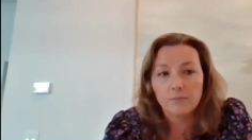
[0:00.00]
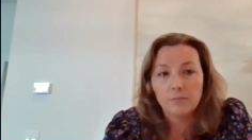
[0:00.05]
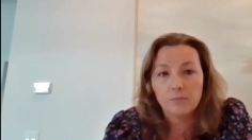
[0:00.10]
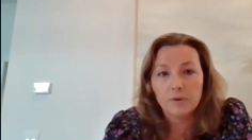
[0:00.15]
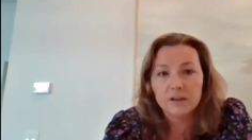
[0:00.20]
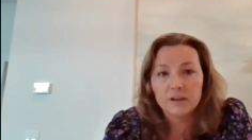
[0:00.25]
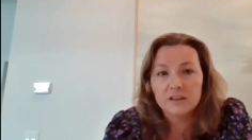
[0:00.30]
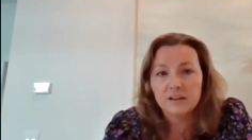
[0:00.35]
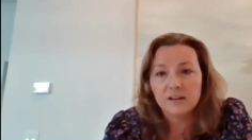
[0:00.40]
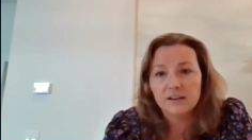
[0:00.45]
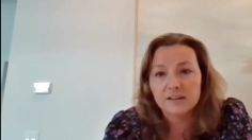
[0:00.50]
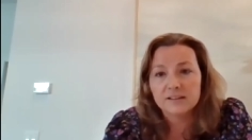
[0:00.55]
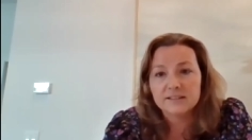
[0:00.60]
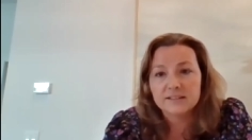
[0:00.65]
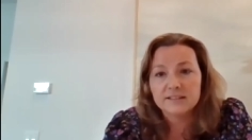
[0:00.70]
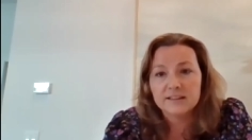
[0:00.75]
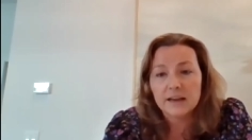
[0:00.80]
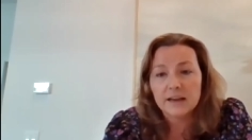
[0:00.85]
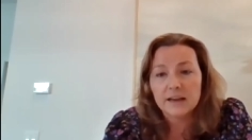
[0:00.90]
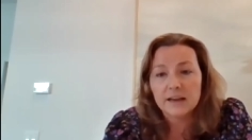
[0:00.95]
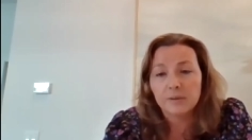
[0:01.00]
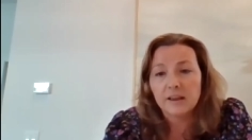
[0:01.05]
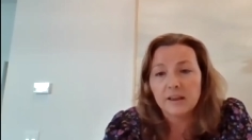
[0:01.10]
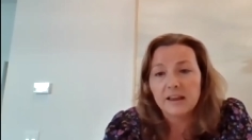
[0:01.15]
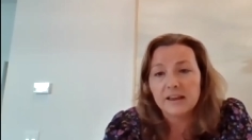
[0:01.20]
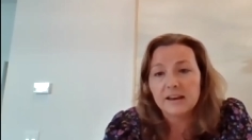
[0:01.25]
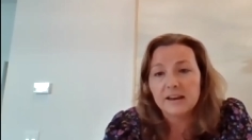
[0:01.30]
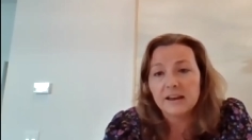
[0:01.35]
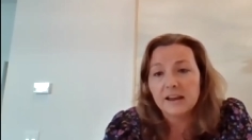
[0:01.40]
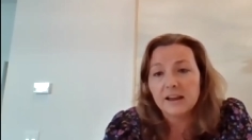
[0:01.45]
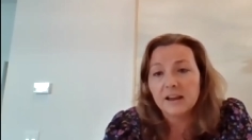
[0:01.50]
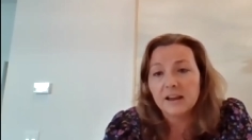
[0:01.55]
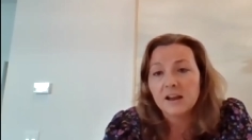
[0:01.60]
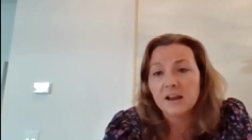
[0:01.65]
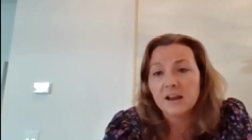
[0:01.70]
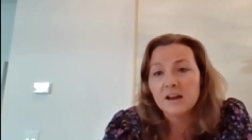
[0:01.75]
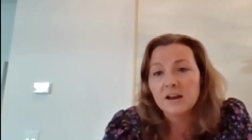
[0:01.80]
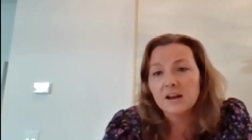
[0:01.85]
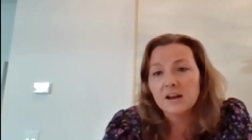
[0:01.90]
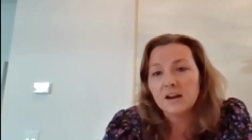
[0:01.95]
we did estate planning
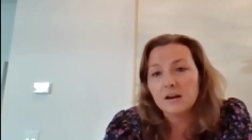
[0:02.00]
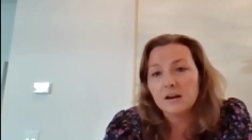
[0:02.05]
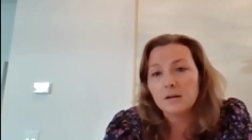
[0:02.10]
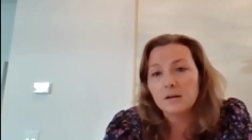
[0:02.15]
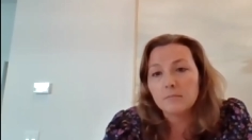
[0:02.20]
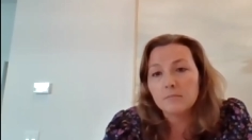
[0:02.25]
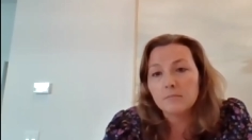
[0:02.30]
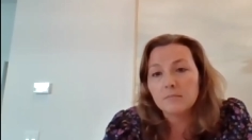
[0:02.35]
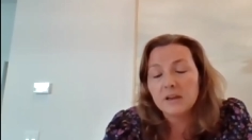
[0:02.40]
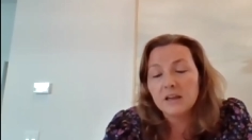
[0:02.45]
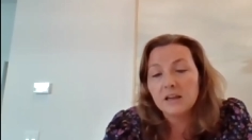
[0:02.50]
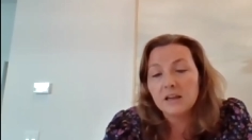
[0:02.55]
um,